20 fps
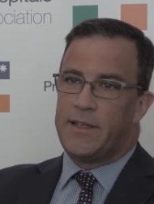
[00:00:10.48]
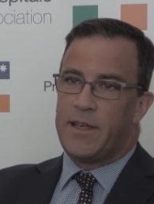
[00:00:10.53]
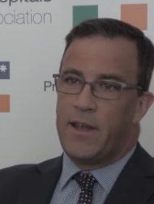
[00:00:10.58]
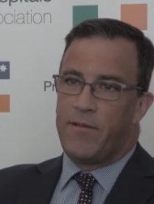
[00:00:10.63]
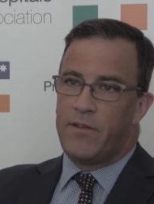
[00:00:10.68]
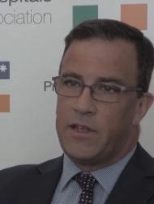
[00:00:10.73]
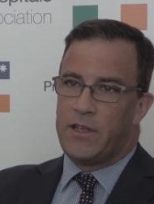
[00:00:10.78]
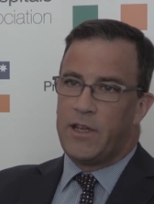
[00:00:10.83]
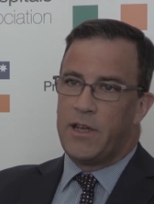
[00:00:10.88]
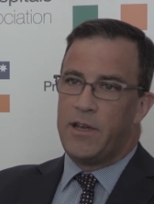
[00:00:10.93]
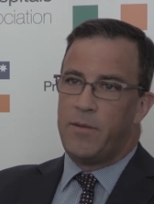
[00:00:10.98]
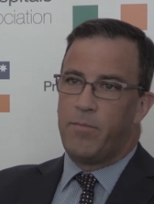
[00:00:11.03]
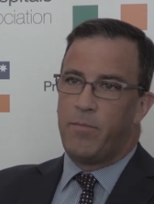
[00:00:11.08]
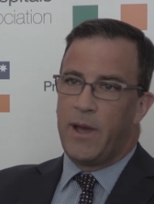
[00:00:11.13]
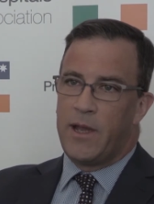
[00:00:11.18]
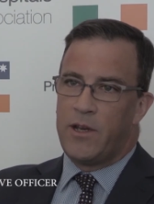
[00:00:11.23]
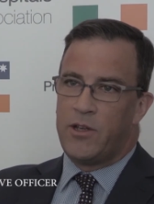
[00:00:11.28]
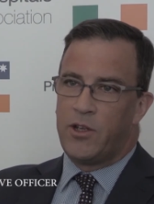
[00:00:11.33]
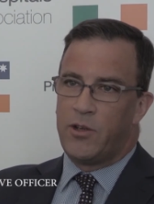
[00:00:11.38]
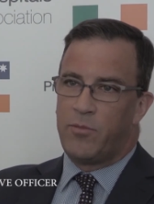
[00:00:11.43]
17
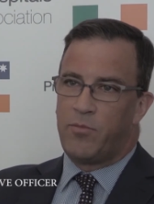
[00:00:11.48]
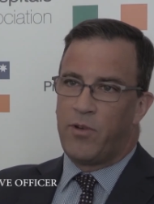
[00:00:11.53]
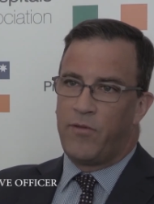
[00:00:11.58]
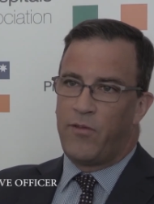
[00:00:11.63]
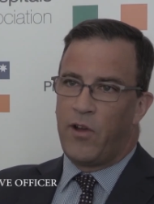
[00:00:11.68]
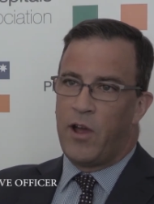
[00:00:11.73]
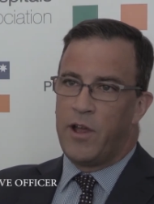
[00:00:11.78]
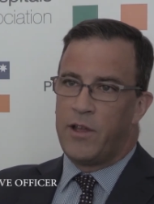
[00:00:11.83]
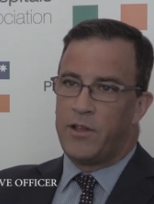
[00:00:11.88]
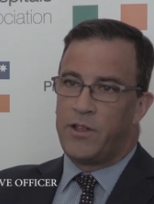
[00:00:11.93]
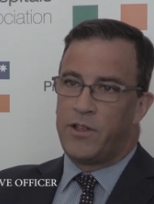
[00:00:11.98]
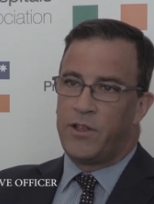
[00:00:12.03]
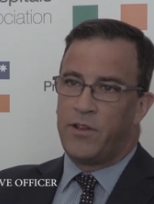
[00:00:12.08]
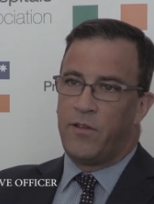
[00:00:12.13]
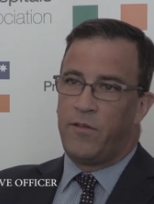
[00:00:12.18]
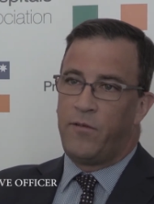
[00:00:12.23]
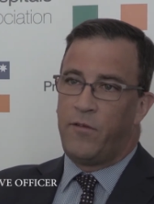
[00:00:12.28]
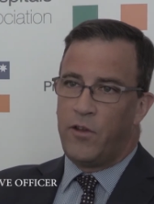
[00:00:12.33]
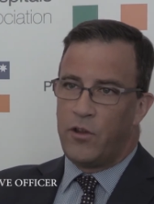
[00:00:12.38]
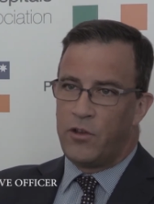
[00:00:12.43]
budget provides
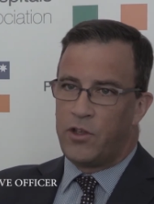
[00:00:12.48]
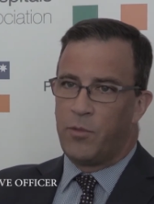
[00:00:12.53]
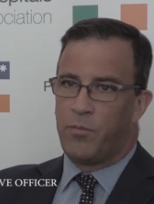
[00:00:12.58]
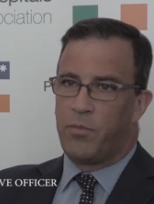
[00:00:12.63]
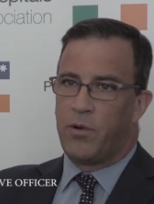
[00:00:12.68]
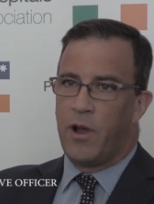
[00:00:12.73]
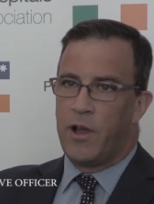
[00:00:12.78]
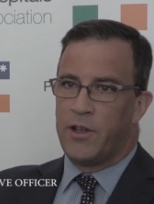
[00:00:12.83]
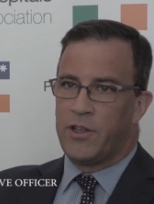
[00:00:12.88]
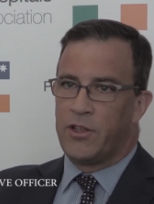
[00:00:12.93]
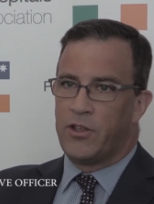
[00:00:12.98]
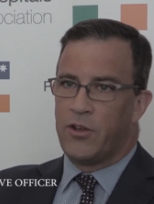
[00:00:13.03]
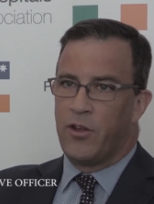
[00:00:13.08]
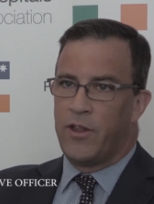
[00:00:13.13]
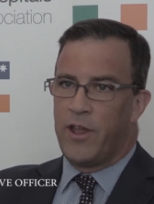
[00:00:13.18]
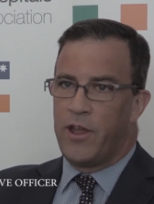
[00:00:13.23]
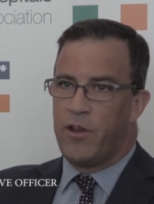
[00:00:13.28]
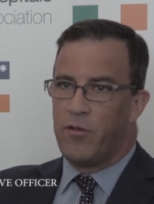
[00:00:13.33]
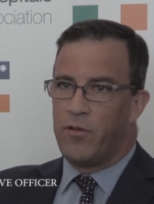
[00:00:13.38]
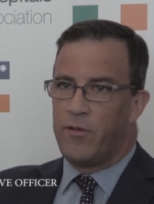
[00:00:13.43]
few surprises
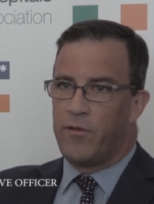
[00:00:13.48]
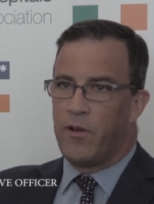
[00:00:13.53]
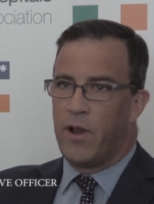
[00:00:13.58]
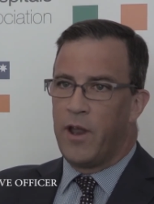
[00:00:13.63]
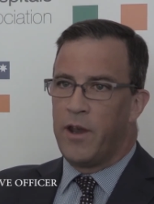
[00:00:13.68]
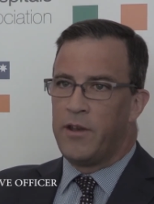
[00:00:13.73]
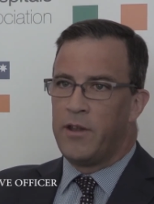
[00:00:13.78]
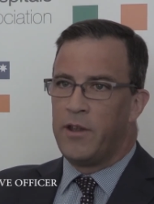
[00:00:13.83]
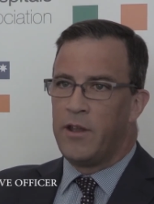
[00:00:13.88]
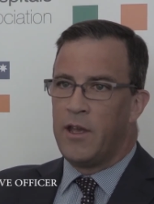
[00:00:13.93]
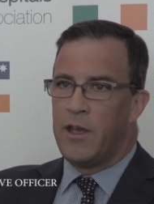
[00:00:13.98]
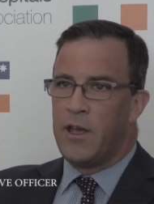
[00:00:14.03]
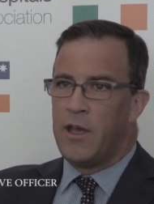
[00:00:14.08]
on the health front,